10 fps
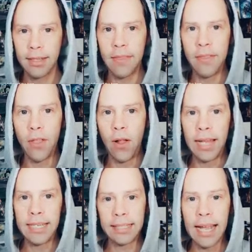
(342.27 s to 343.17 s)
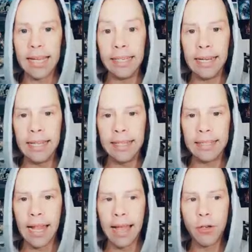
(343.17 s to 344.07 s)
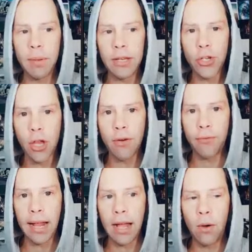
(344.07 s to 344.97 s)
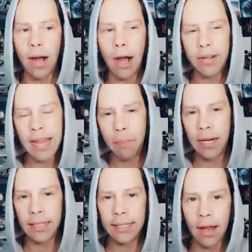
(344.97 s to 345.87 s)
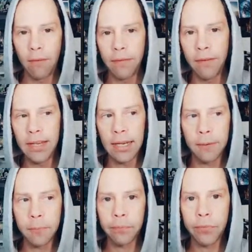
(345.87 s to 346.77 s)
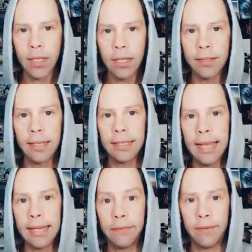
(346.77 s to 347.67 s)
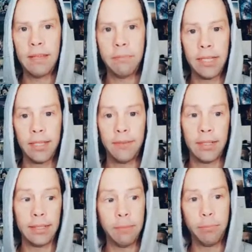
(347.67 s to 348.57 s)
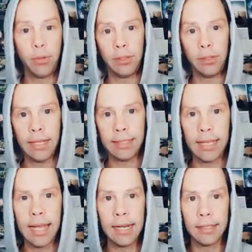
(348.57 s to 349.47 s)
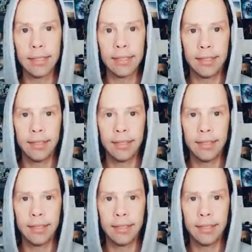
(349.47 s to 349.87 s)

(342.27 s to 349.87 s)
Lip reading: And then the whole idea is ideally these lives should be just over an hour. Hour 10 minutes, hour 15. Because in 10 to 15 minutes of it, it'll get pulled as silence.